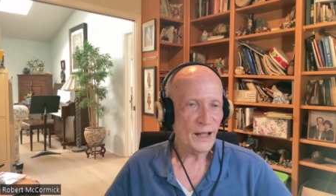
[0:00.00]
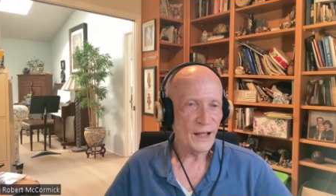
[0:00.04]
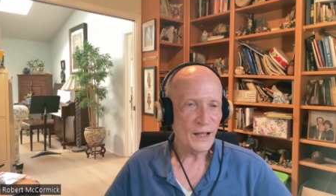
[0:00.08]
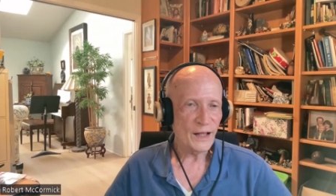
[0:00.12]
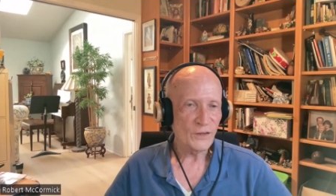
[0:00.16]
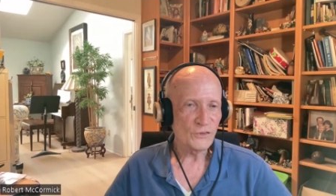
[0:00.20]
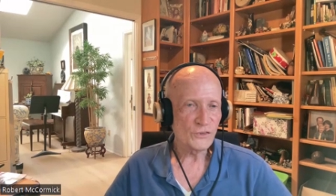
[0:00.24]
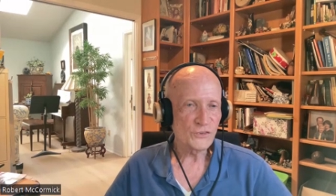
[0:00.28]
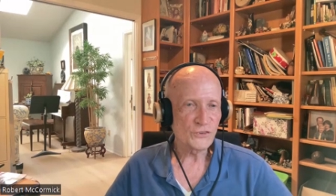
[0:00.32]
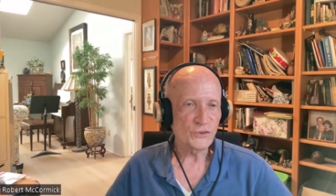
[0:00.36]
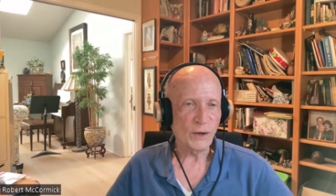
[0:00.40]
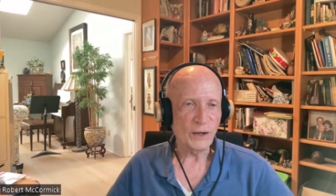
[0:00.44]

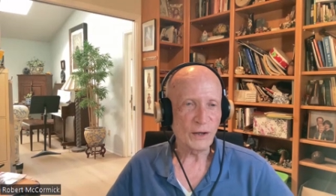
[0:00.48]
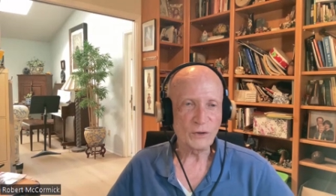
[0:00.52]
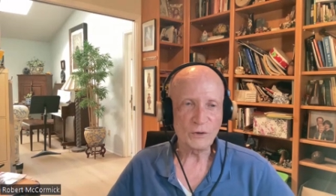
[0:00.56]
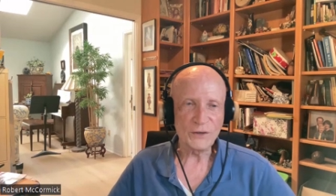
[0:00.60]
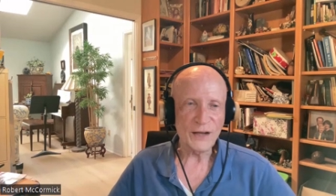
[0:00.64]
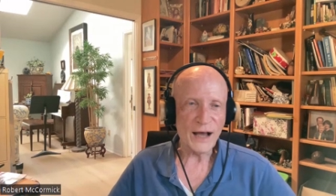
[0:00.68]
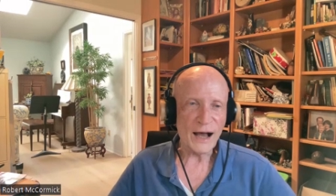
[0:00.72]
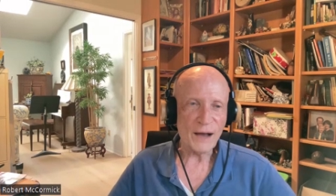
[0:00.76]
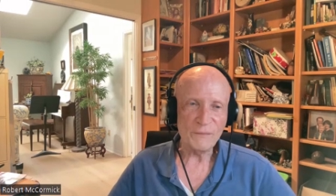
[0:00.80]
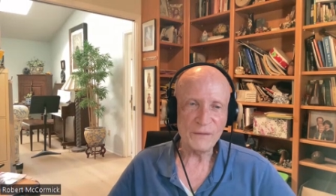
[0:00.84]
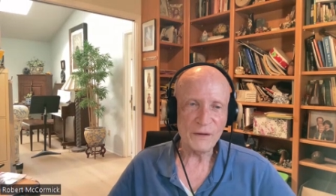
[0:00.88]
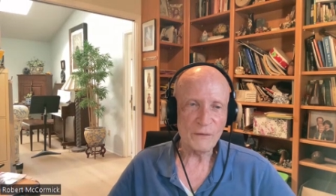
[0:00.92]
And so
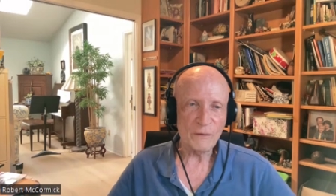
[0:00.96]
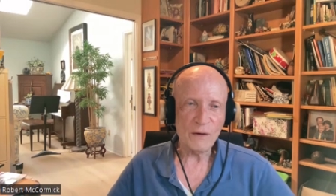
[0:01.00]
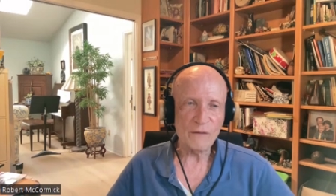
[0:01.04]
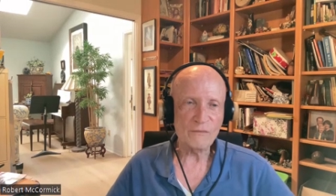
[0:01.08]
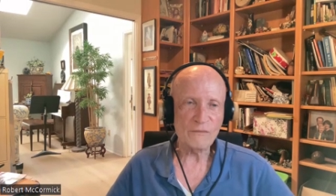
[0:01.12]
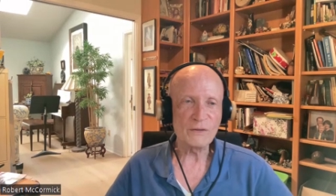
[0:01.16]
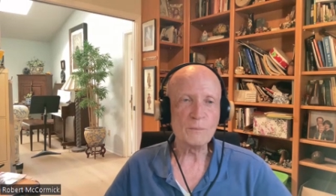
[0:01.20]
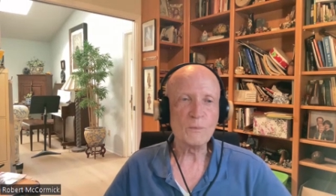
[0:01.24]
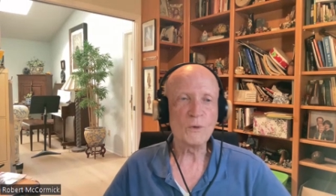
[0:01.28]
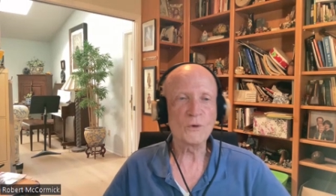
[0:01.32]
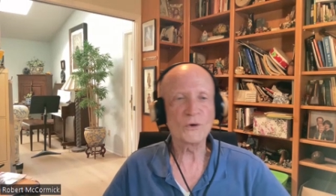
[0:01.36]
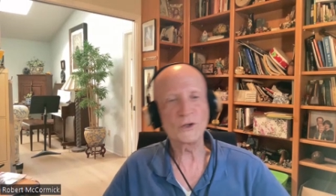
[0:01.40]
I go down
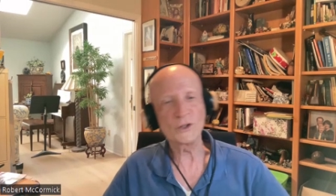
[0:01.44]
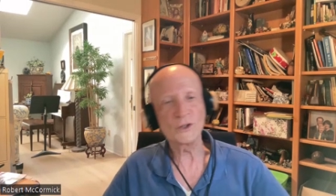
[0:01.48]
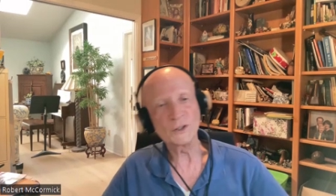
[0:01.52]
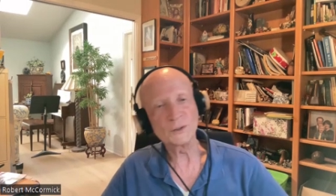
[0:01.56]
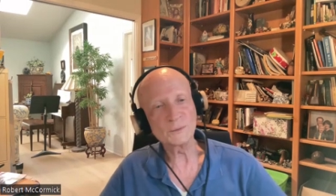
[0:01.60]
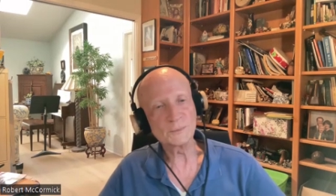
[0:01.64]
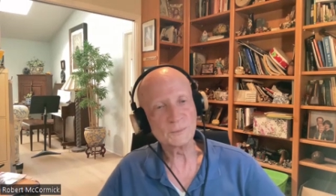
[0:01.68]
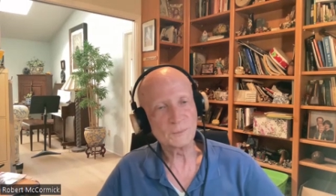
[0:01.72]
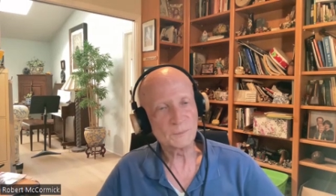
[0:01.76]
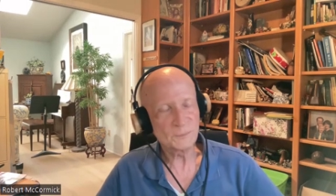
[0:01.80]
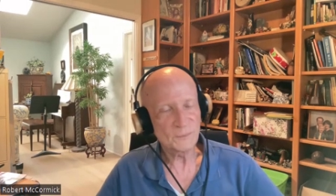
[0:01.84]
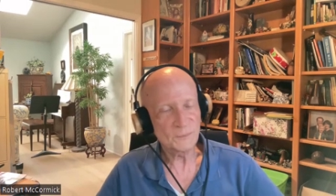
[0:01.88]
there every
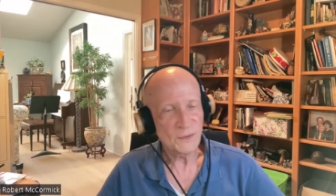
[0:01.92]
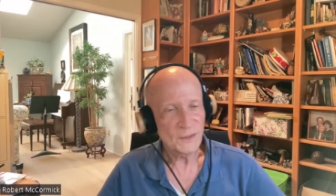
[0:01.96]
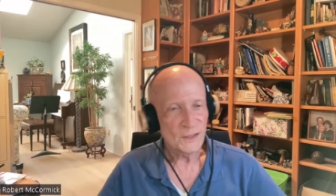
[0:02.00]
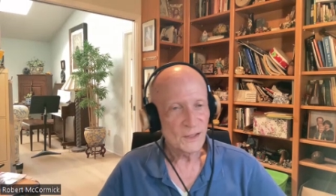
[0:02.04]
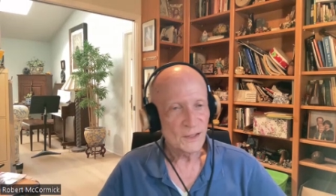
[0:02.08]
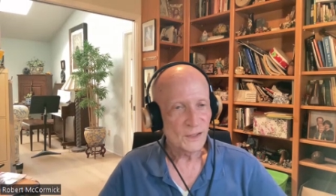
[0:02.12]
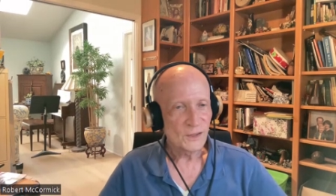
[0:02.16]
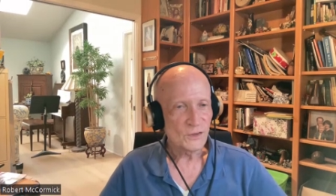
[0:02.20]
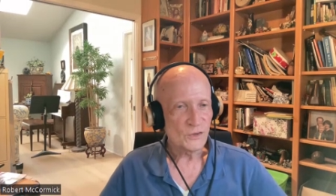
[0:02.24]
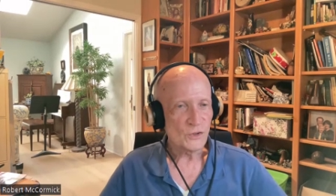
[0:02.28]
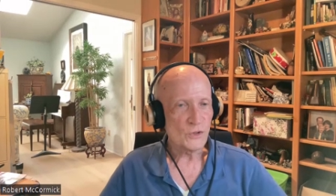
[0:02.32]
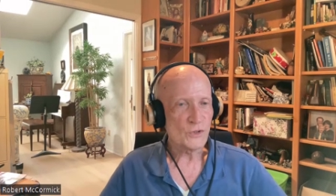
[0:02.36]
morning,
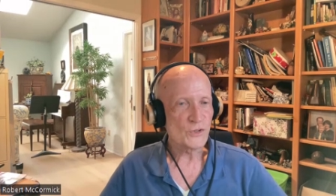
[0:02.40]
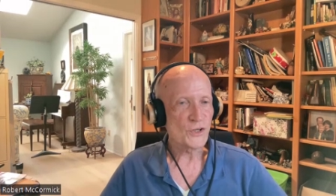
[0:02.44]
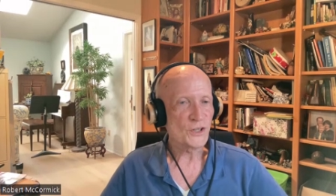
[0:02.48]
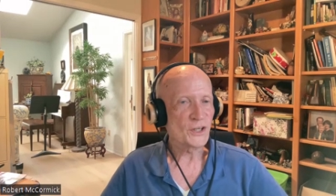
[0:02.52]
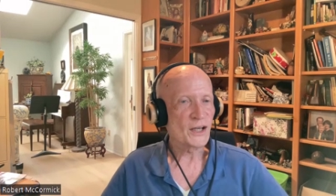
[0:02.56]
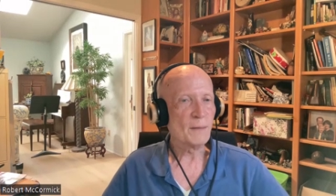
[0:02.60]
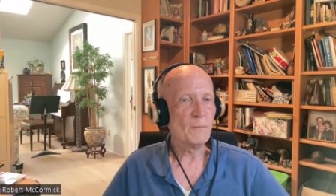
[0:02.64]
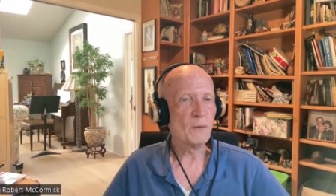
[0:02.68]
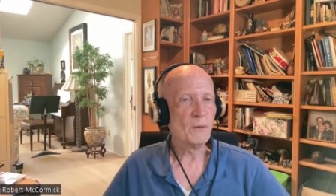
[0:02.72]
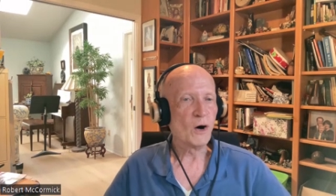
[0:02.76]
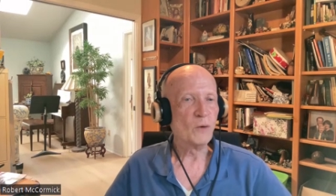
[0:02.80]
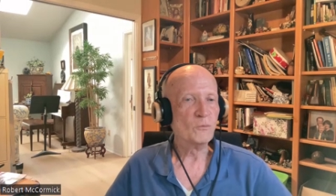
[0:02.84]

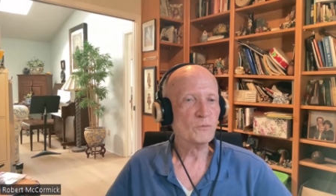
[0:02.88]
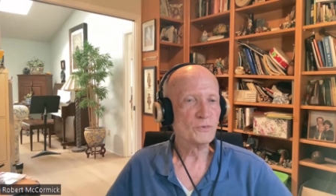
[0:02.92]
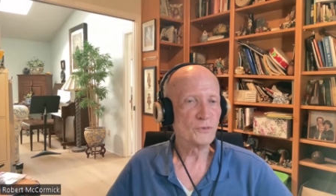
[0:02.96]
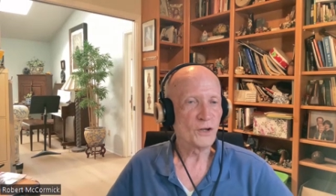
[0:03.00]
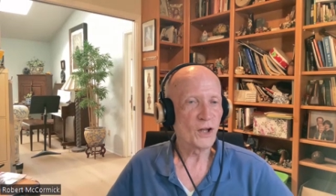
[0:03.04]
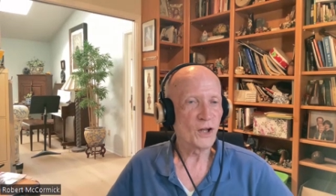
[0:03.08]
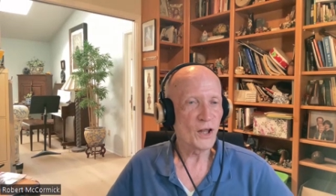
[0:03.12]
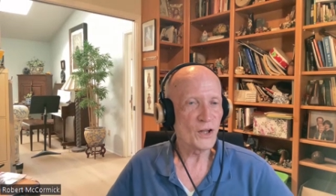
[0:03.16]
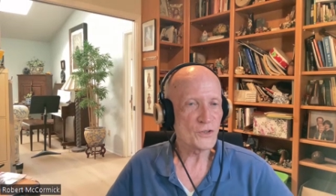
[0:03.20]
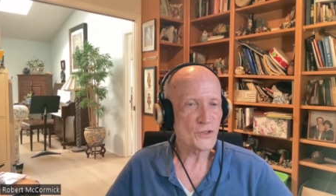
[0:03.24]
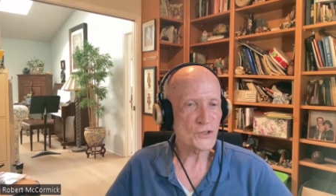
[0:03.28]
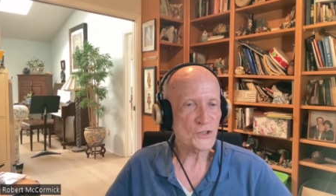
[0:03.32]
usually come
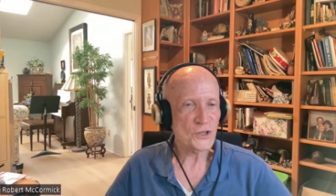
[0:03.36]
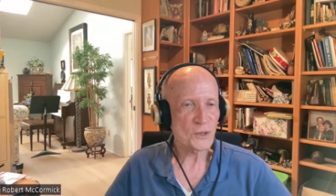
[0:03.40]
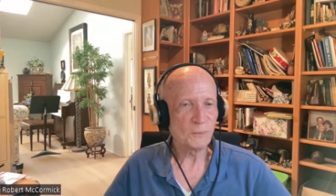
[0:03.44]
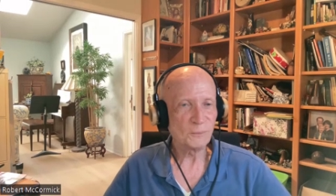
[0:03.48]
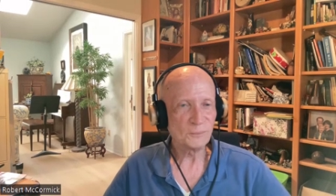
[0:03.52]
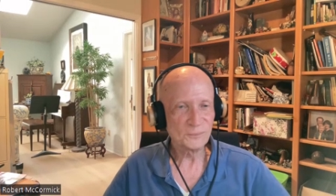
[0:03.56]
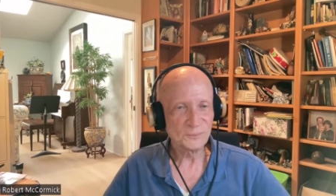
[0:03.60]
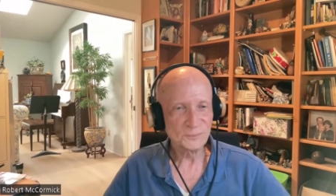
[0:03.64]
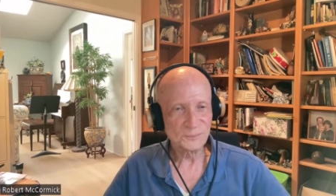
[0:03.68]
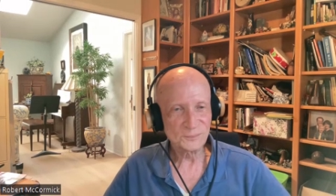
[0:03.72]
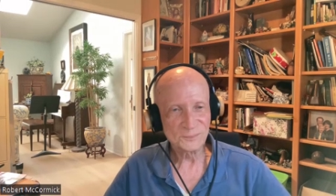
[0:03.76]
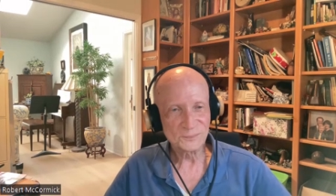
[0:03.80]
home for
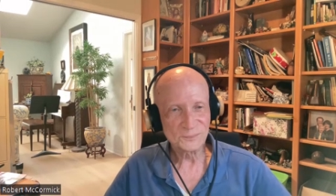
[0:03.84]
lunch.